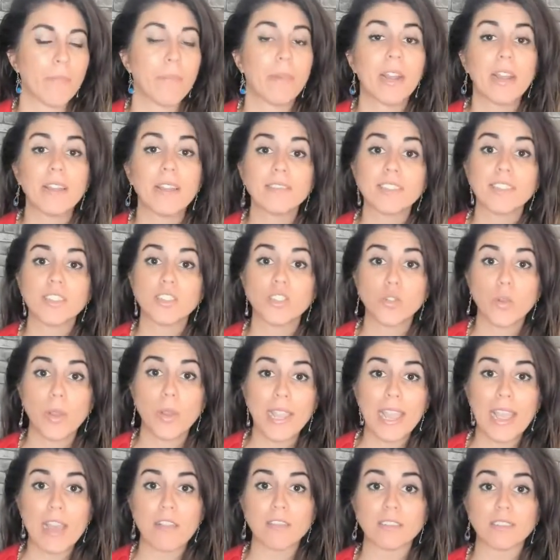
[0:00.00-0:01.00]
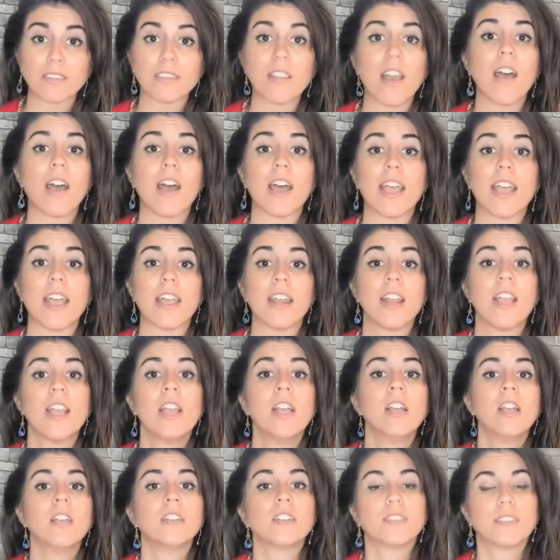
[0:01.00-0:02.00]
But I was enjoying outside,
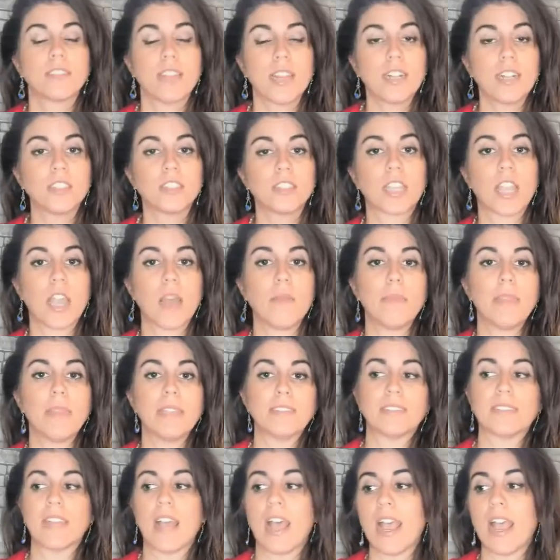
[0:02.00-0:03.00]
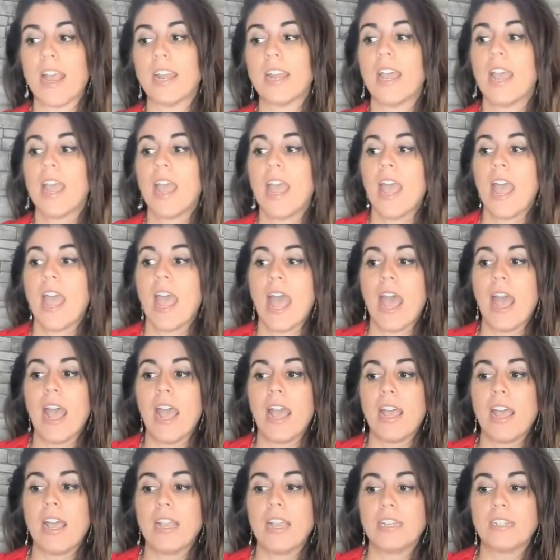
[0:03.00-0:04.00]
decided to come inside,
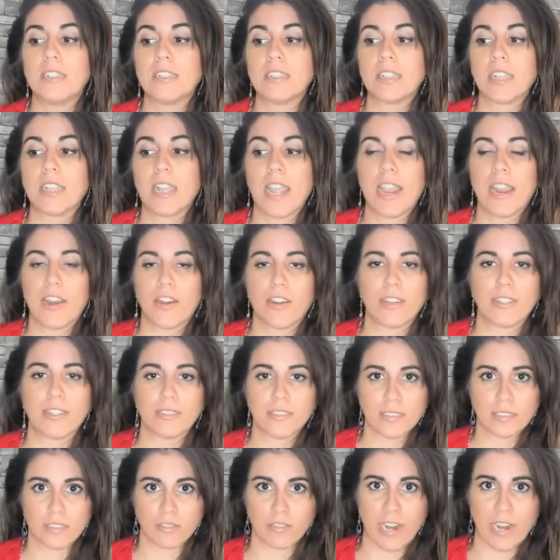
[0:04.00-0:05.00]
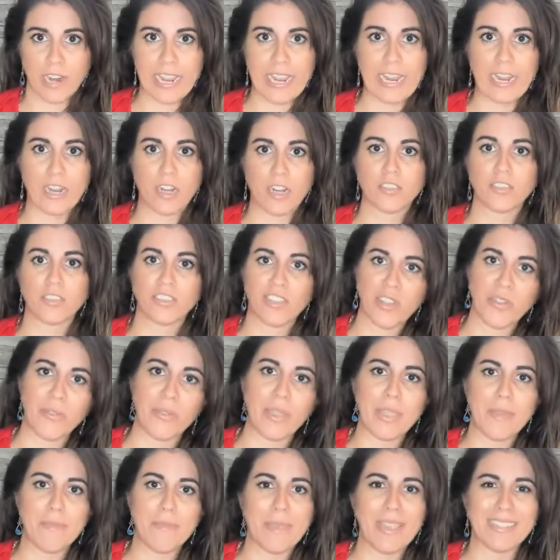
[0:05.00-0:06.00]
and Aries is right here, so
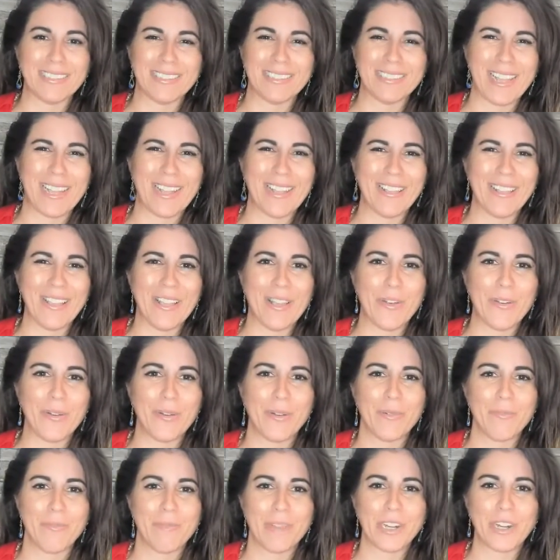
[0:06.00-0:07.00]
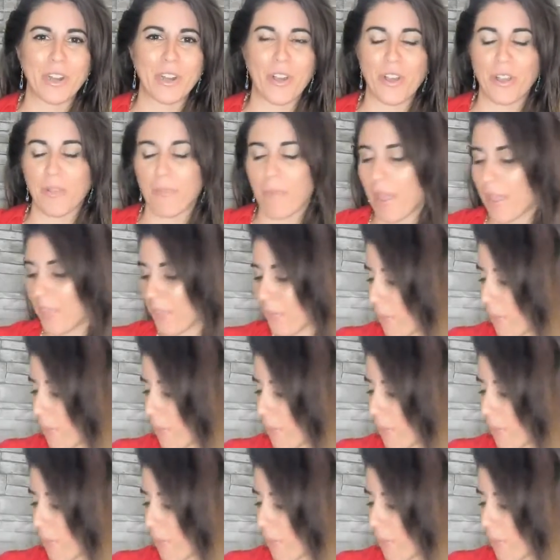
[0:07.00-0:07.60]
he needs to hello. My dog, by the